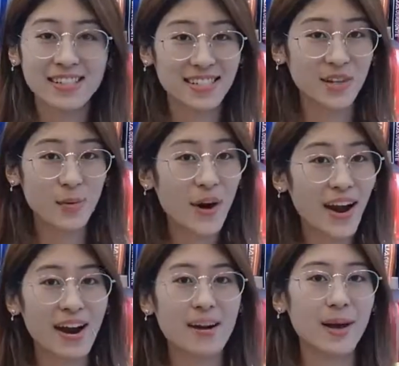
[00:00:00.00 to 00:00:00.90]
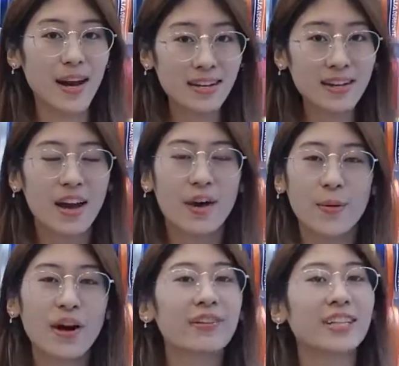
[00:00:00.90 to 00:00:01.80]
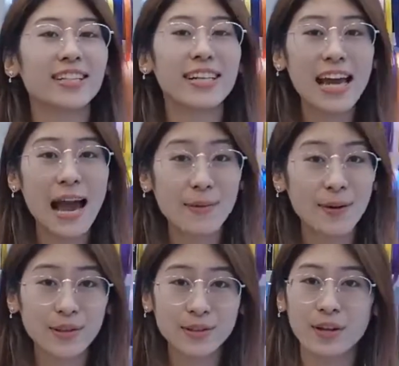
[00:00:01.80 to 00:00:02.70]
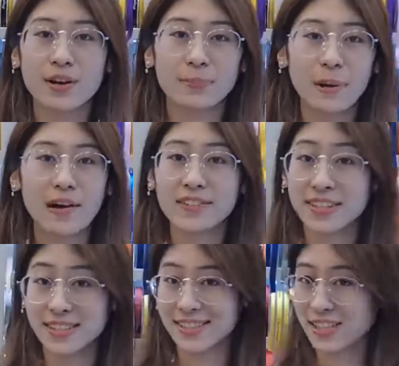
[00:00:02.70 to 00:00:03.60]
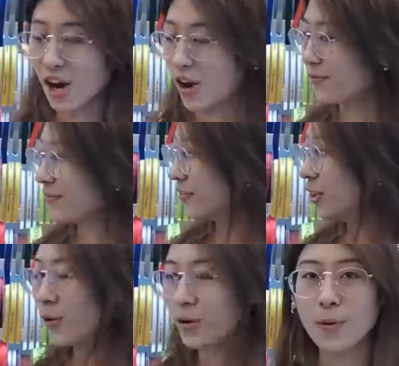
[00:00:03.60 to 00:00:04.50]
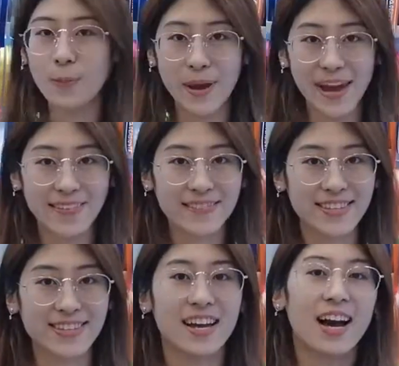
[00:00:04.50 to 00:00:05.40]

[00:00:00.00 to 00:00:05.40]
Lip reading: See where am I? Well, today I'm going to talk about this stuff, logo band,